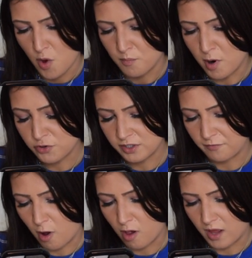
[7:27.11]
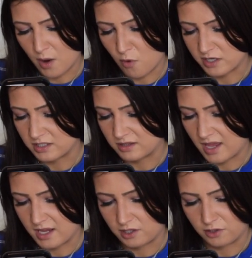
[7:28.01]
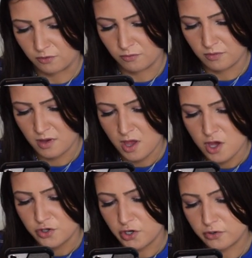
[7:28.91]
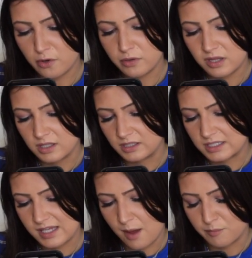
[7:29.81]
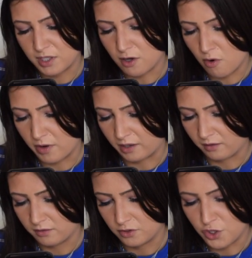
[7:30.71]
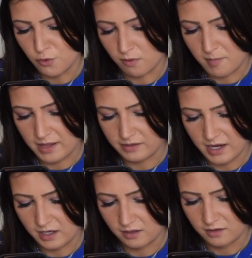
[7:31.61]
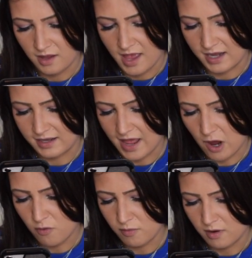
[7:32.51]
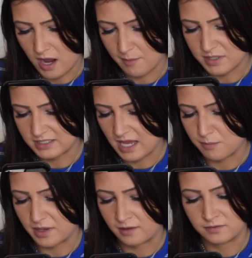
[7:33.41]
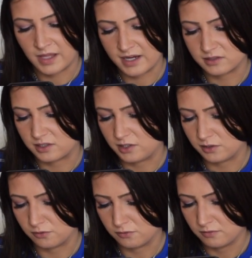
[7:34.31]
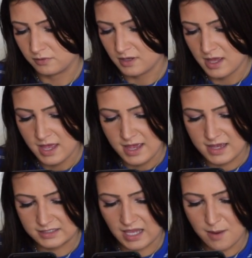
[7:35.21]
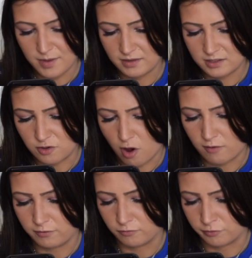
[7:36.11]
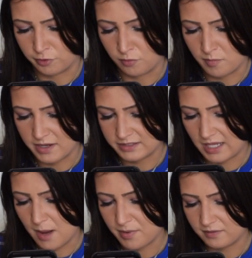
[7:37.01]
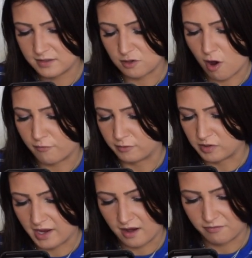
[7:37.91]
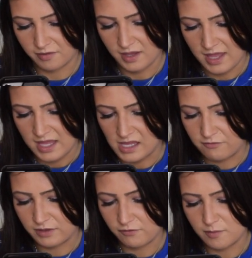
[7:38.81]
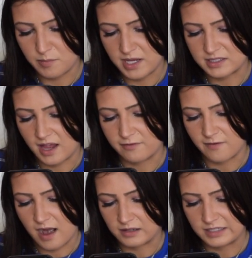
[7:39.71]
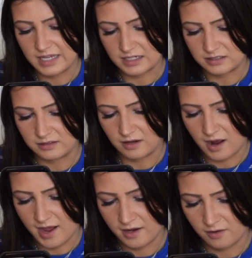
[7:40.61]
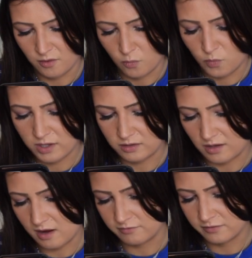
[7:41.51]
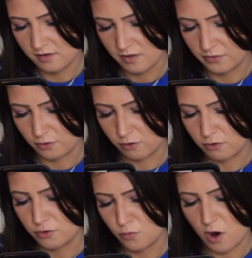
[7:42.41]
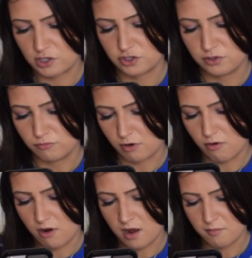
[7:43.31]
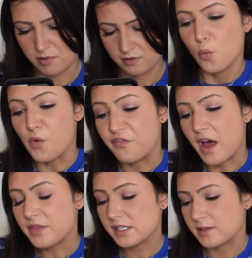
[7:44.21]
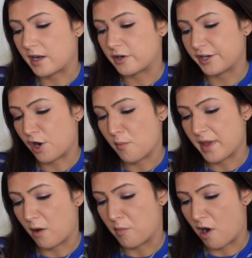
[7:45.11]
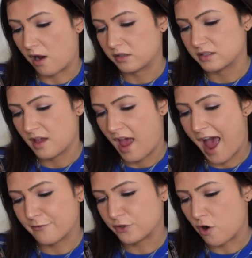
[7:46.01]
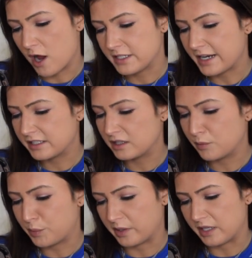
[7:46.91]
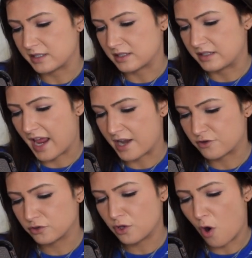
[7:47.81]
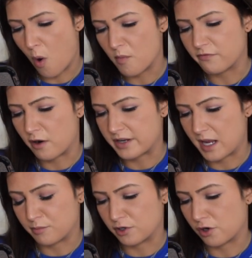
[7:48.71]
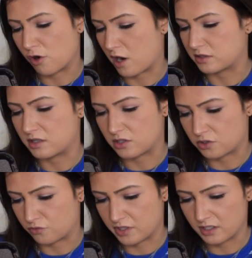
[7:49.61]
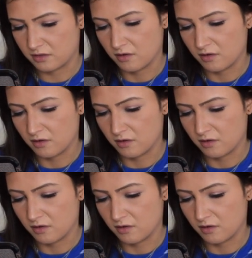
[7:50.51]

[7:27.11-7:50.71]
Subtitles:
Most of all, I want to thank you. You're the only thing that's kept me going. You are my light. And now, I'm escaping, thanks to you. Escaping this awful room, escaping this awful life, even if it means I finally get to die. With love, the girl who watched you grow up. We found this letter in our mailbox. After contacting the police, they entered the home of our neighbor across the street.